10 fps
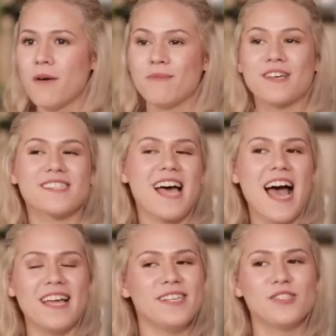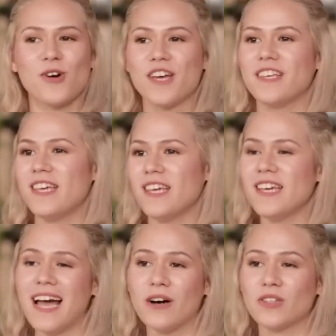because I enjoy
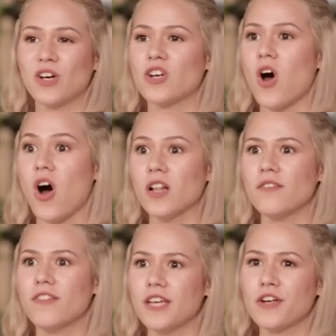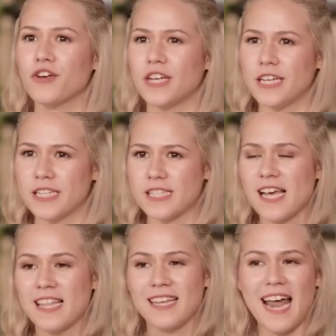geeking out on all of the ingredients
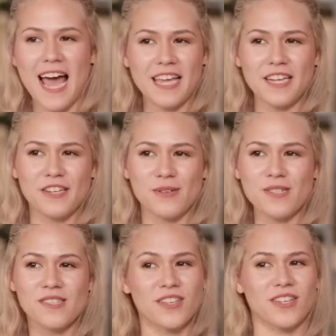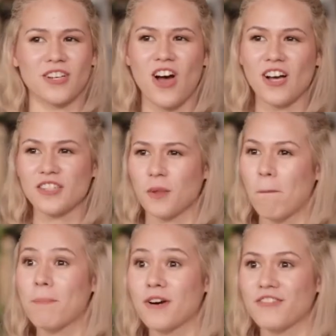that I can use to concoct the
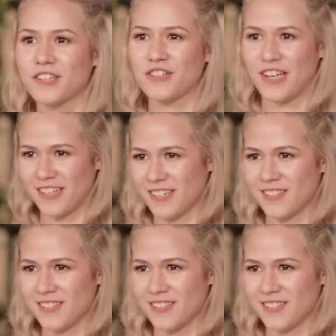perfect drink.